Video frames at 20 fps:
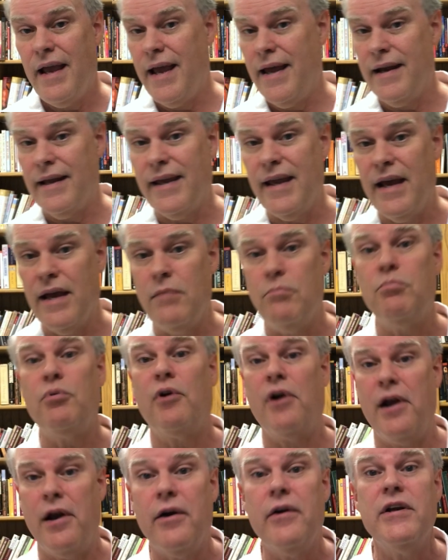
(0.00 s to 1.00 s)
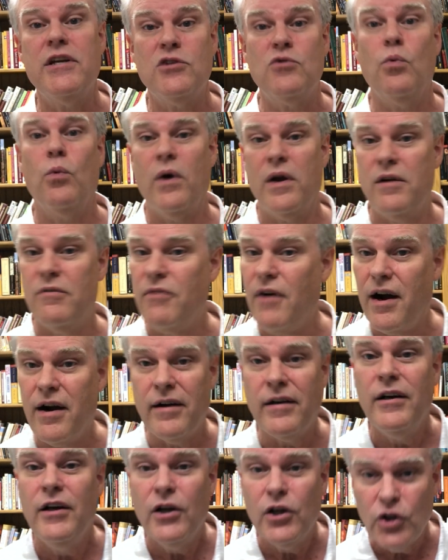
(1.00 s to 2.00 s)
And again, prayer is one of
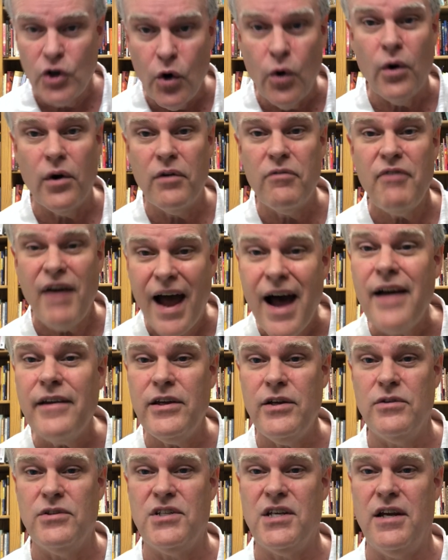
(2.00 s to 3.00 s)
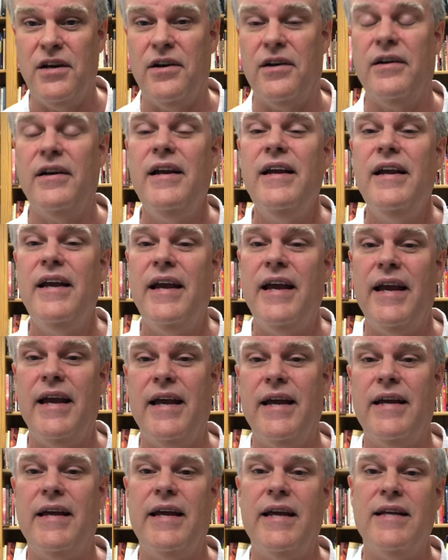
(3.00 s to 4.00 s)
our core values here.
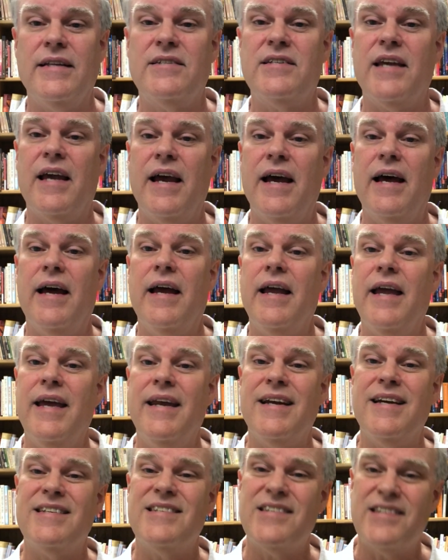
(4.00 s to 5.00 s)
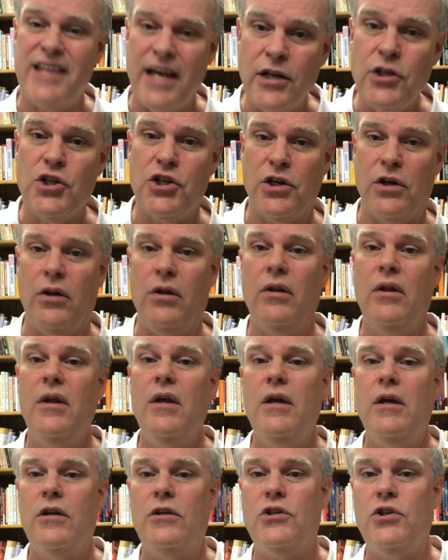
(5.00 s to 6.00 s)
It's an essential
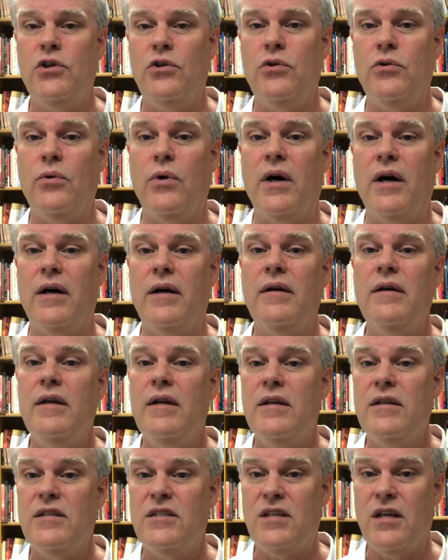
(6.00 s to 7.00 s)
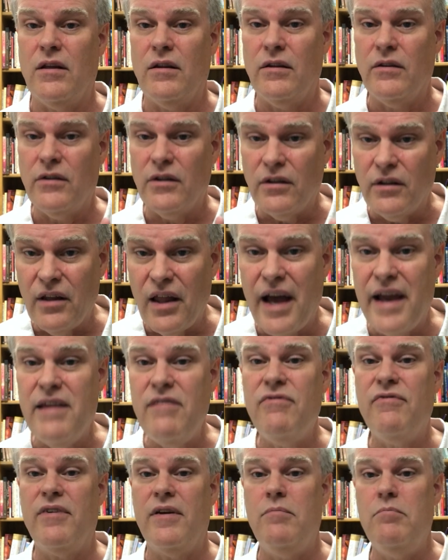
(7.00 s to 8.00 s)
to the
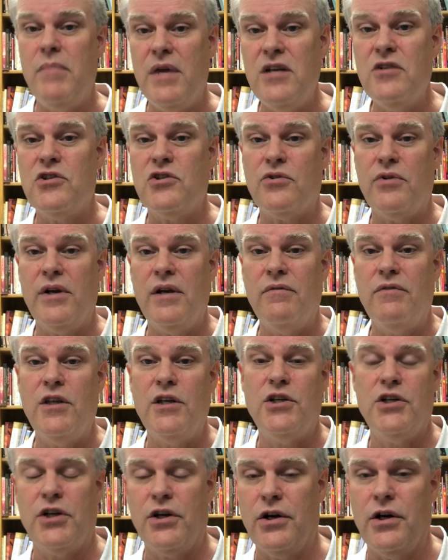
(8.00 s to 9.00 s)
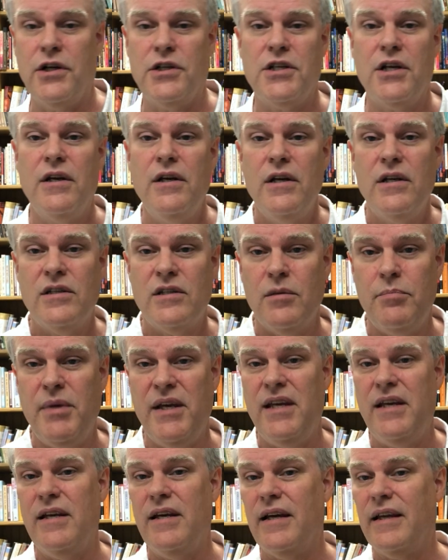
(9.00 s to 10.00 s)
life and ministry of the church to
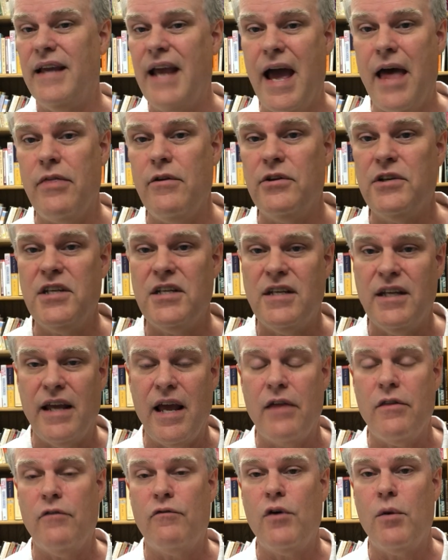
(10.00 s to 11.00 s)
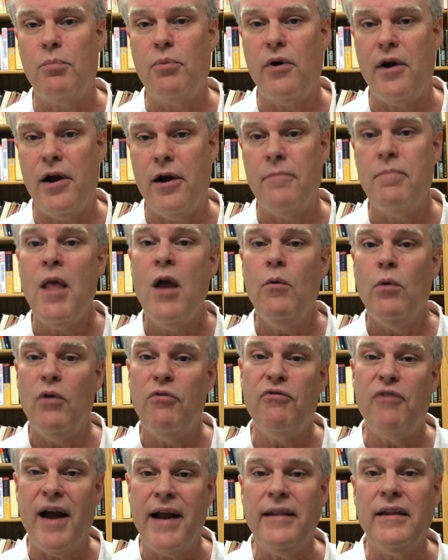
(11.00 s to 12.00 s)
be gathered together for prayer. Well,
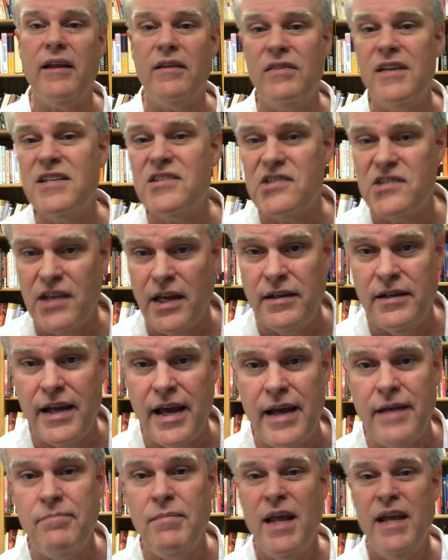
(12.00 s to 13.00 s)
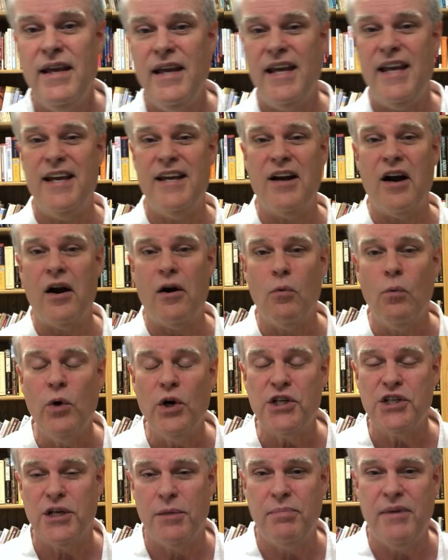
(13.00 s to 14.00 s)
finally, this Sunday in our
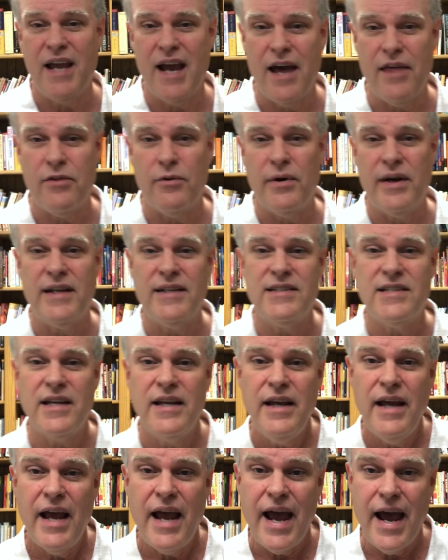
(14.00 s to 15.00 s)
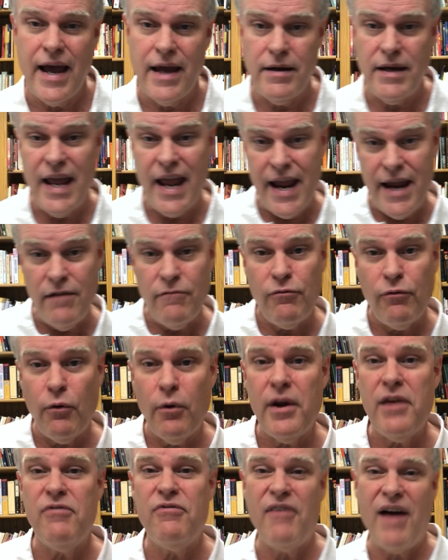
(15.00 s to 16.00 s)
worship gatherings at
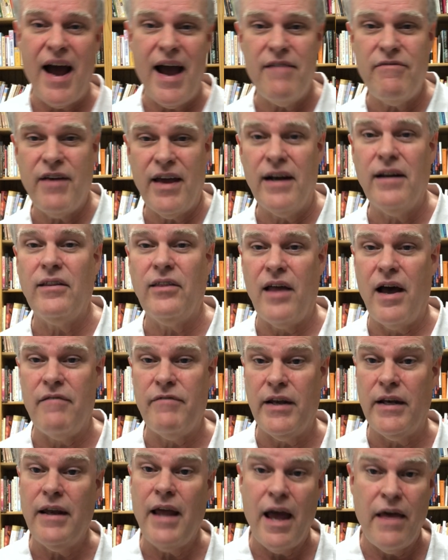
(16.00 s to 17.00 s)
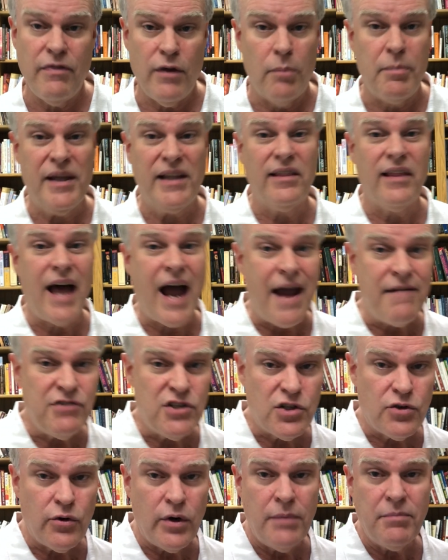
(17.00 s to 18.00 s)
8:45 and 11, and they'll be live
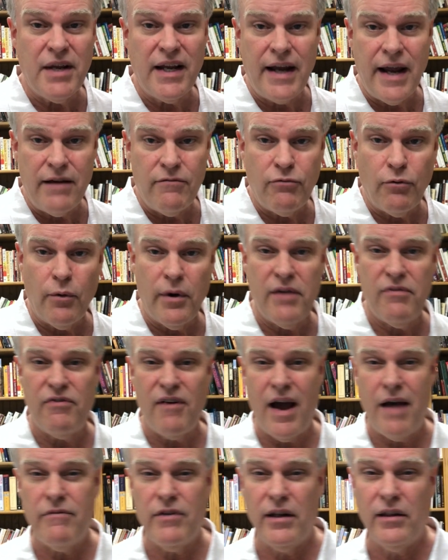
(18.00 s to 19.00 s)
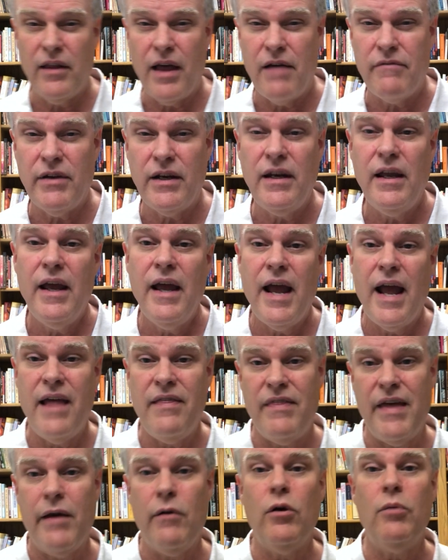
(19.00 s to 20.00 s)
streamed at 8:45 and 11,
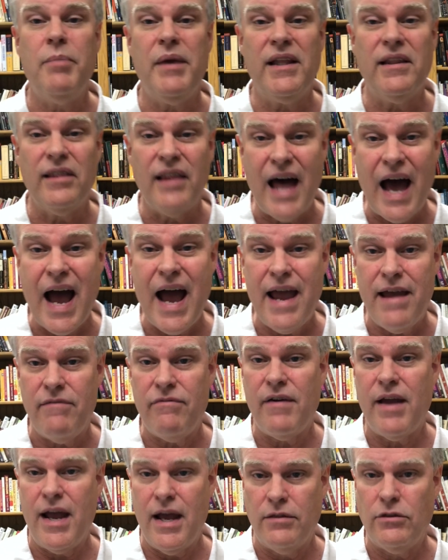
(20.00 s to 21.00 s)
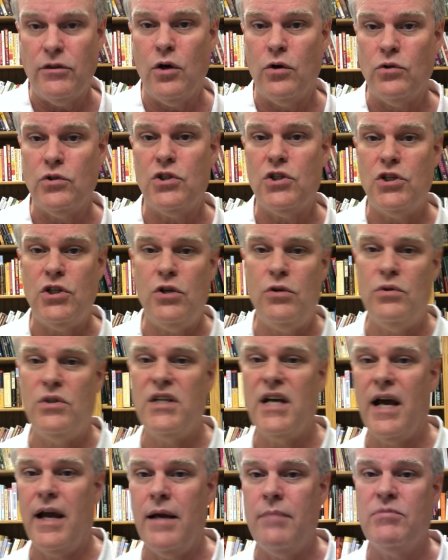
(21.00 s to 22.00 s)
and they will be live at those 2
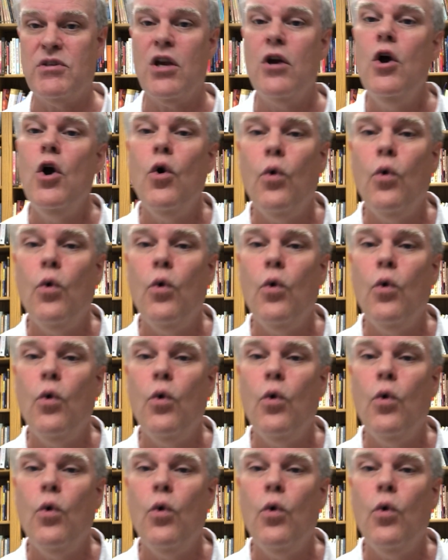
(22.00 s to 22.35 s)
times.